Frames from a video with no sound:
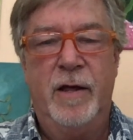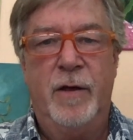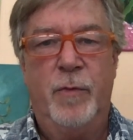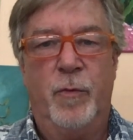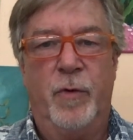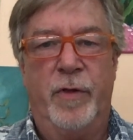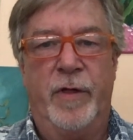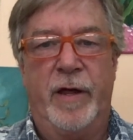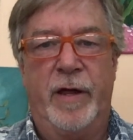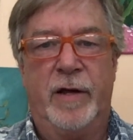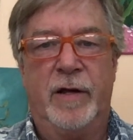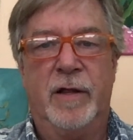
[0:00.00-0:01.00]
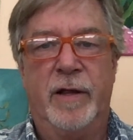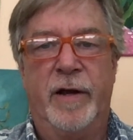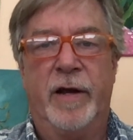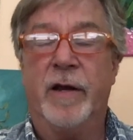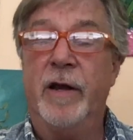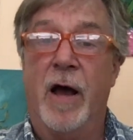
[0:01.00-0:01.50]
with a
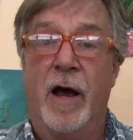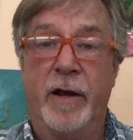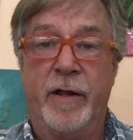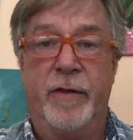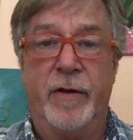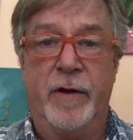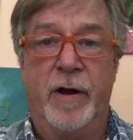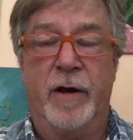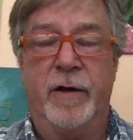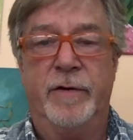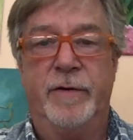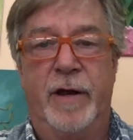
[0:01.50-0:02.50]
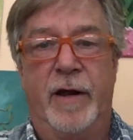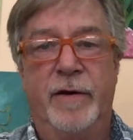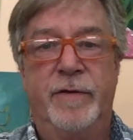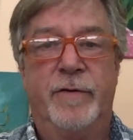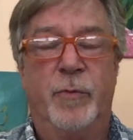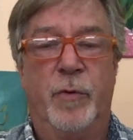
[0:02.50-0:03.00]
clinic not in the United
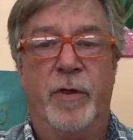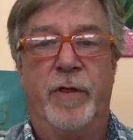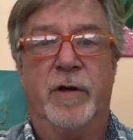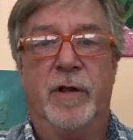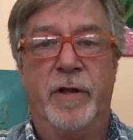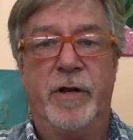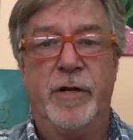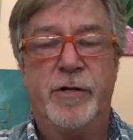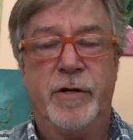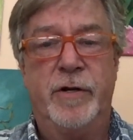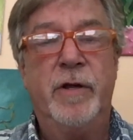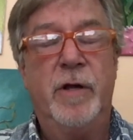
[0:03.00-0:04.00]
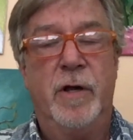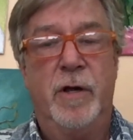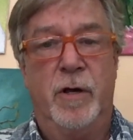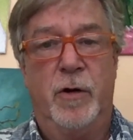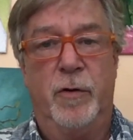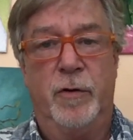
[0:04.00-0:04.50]
States, with a clinician
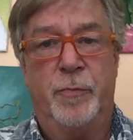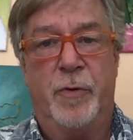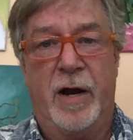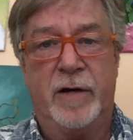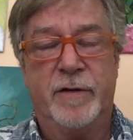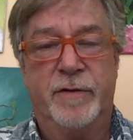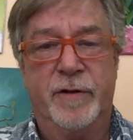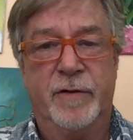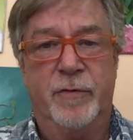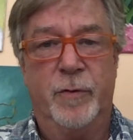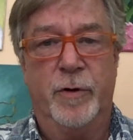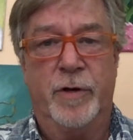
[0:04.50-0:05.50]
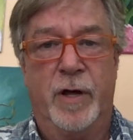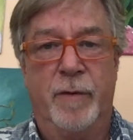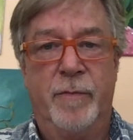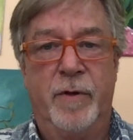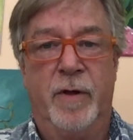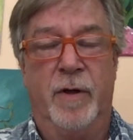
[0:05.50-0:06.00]
who is practicing floor time.
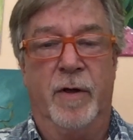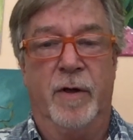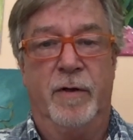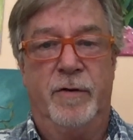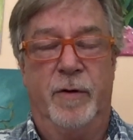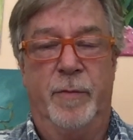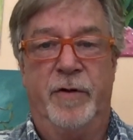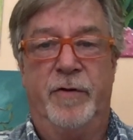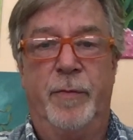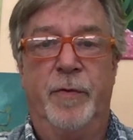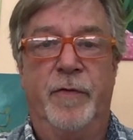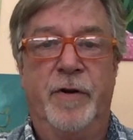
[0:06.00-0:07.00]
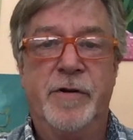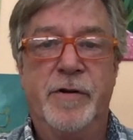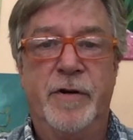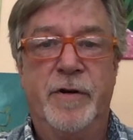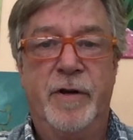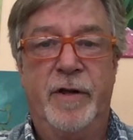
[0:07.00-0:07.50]
So my
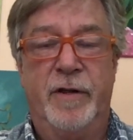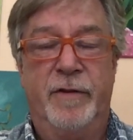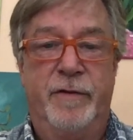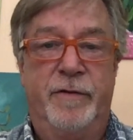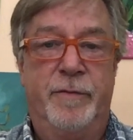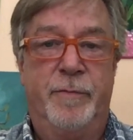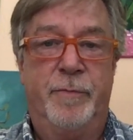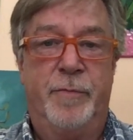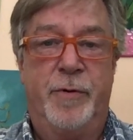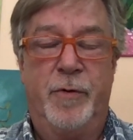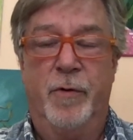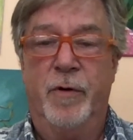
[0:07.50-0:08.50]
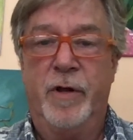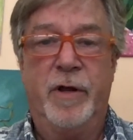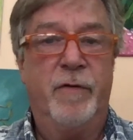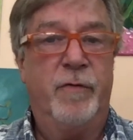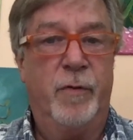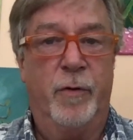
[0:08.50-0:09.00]
supervision is purely
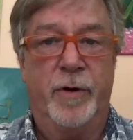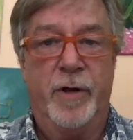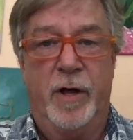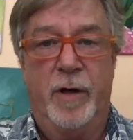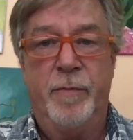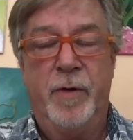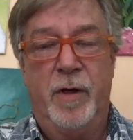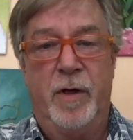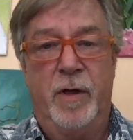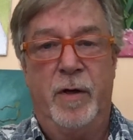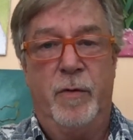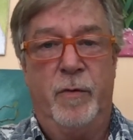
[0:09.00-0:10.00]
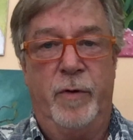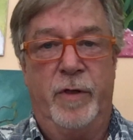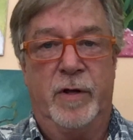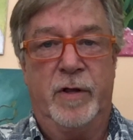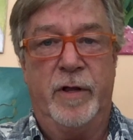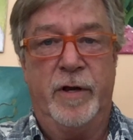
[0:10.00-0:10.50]
in floor time with a
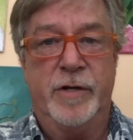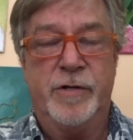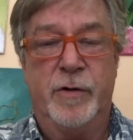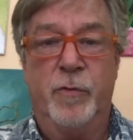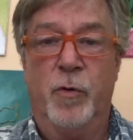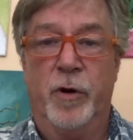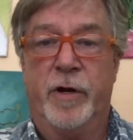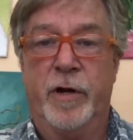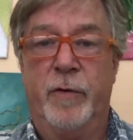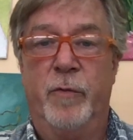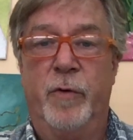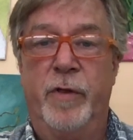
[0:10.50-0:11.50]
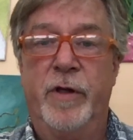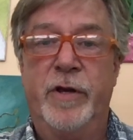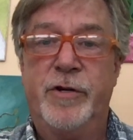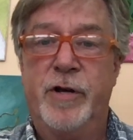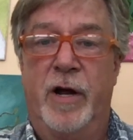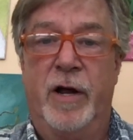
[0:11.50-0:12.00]
clinician working with a
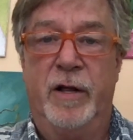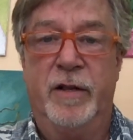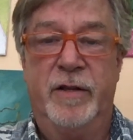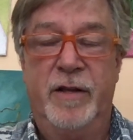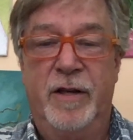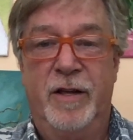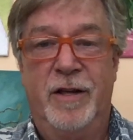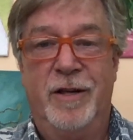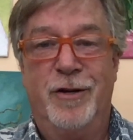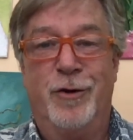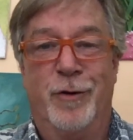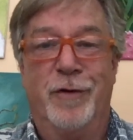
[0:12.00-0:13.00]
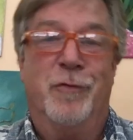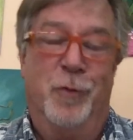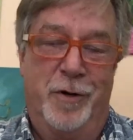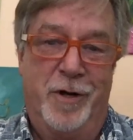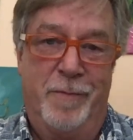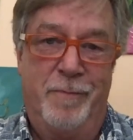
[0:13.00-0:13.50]
child doing floor
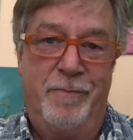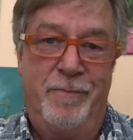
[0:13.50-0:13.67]
time.